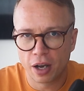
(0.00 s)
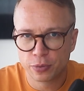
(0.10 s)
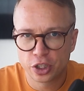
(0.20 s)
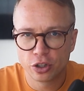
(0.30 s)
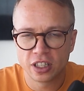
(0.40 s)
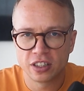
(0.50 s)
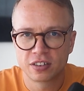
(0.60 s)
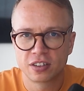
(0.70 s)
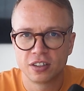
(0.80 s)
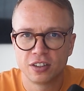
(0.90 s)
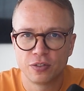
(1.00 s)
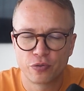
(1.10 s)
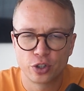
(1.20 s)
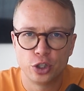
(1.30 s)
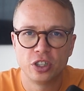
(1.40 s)
I'm curious
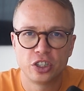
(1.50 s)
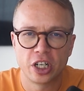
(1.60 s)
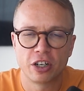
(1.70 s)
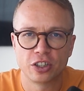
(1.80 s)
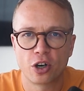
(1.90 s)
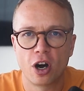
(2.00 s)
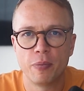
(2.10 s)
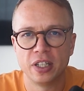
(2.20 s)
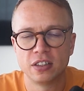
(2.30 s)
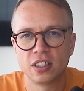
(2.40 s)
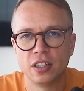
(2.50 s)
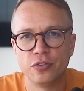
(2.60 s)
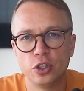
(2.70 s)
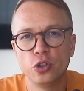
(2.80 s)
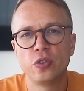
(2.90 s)
for you to share in the comments
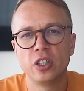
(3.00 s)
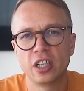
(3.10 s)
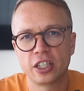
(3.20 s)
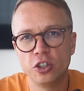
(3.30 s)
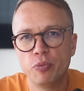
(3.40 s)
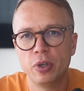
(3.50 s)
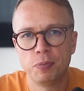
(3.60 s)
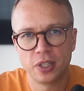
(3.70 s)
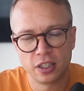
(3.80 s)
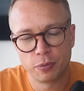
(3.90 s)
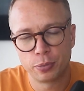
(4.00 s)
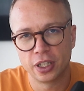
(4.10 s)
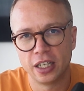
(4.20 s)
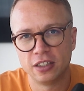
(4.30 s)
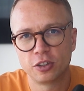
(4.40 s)
if you feel like you've been
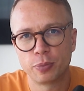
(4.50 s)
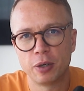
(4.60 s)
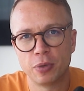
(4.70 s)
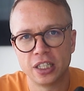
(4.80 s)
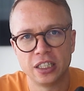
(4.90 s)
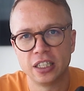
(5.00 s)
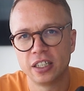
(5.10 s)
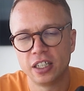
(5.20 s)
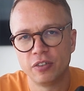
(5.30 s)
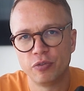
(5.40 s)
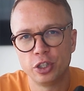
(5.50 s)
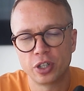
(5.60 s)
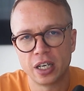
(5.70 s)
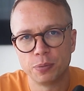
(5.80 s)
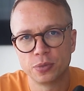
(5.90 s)
manipulated to spend money in video
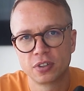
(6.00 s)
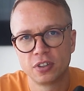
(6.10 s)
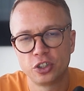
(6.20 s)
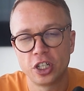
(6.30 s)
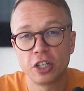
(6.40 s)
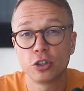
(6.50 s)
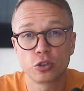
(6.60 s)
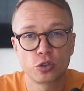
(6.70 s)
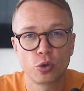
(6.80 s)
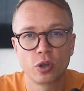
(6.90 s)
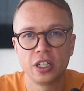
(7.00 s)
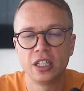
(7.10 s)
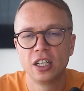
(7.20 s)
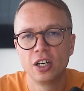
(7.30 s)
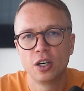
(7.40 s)
games. Share your
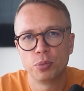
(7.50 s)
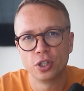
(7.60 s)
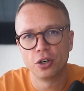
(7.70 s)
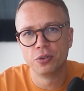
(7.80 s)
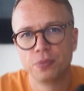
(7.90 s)
story below.